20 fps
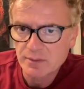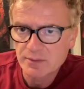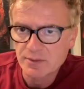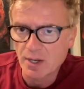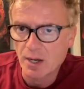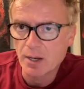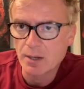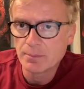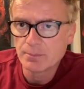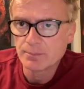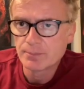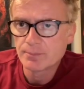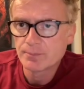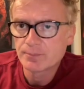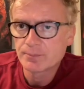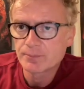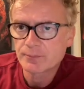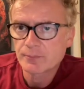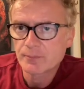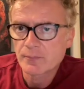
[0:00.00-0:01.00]
Tom.
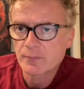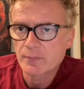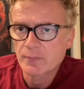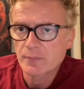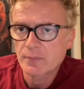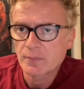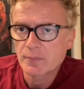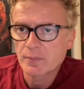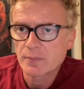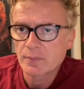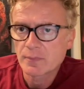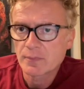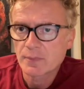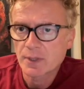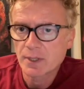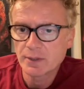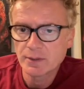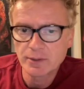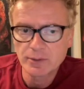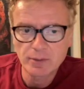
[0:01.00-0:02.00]

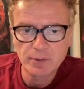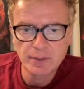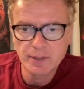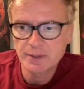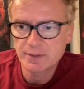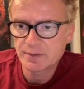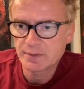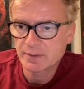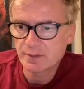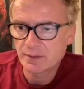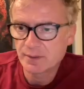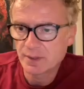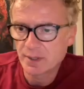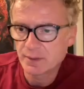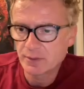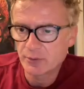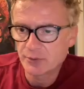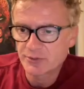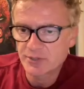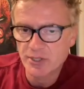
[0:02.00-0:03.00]
A little hint, a
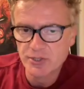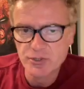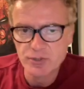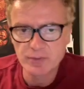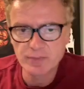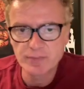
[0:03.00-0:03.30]
little touch